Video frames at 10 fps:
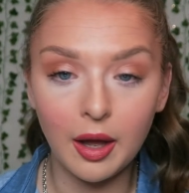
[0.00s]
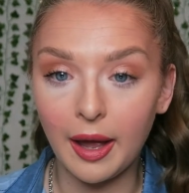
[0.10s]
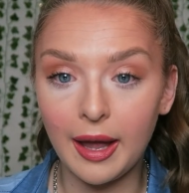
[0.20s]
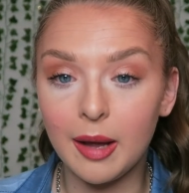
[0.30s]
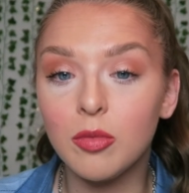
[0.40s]

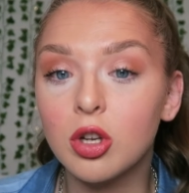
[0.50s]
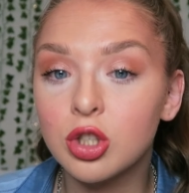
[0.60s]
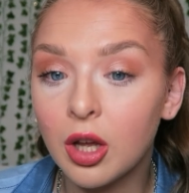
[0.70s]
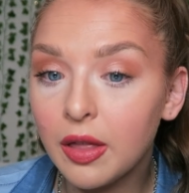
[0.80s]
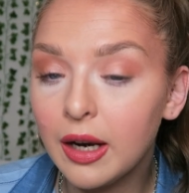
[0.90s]
There's
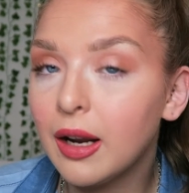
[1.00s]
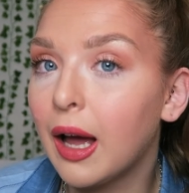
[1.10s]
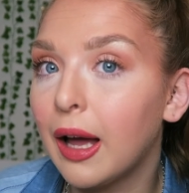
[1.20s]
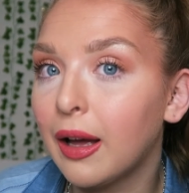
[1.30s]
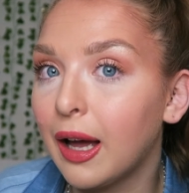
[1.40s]
nothing
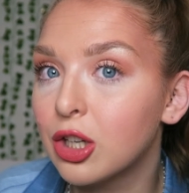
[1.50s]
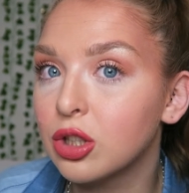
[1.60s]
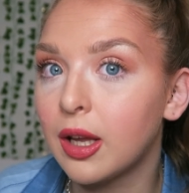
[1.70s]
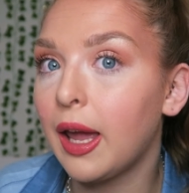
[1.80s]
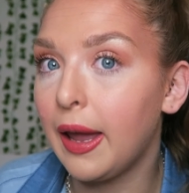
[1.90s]
I
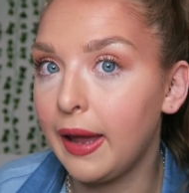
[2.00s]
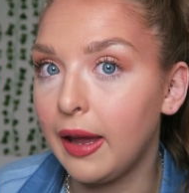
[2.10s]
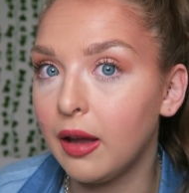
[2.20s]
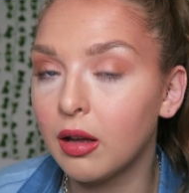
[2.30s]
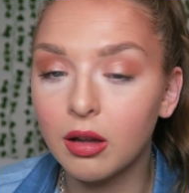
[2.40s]
actually
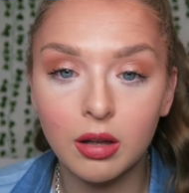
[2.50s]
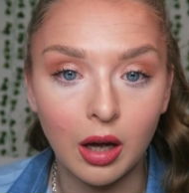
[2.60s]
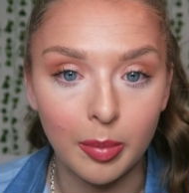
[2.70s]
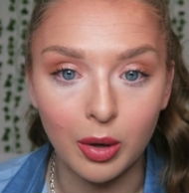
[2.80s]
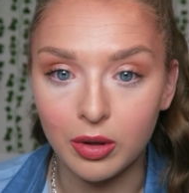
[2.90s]
hate
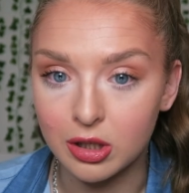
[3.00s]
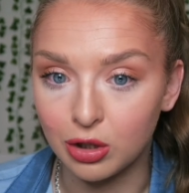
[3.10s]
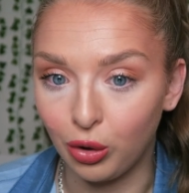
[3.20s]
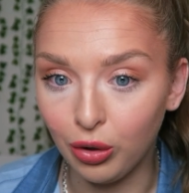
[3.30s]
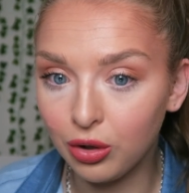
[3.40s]
about this
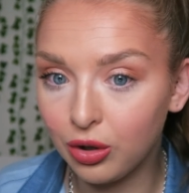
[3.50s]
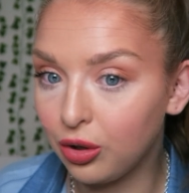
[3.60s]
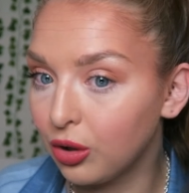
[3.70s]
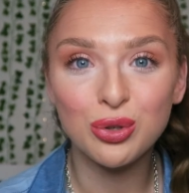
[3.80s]
look.